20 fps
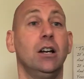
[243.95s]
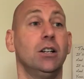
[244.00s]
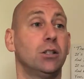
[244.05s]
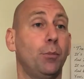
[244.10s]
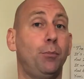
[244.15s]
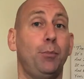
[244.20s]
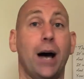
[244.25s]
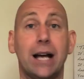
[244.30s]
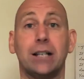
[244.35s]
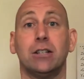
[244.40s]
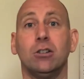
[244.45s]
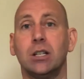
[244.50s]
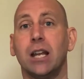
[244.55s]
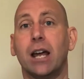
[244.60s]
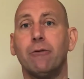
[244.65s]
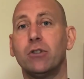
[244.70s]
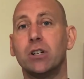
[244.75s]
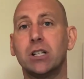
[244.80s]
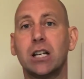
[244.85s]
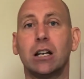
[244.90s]
to patent
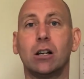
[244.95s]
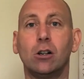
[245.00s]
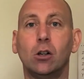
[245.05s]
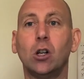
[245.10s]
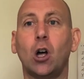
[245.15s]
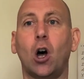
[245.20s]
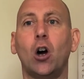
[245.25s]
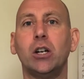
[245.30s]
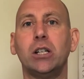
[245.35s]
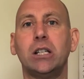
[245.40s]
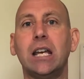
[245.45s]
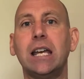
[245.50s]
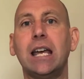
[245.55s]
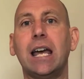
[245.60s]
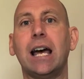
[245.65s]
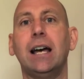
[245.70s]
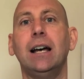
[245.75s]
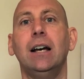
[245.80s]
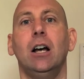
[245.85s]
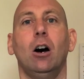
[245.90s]
every single
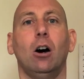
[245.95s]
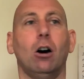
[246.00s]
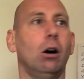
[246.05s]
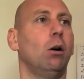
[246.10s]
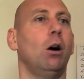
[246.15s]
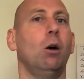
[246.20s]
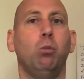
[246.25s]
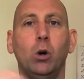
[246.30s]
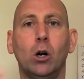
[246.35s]
idea uh,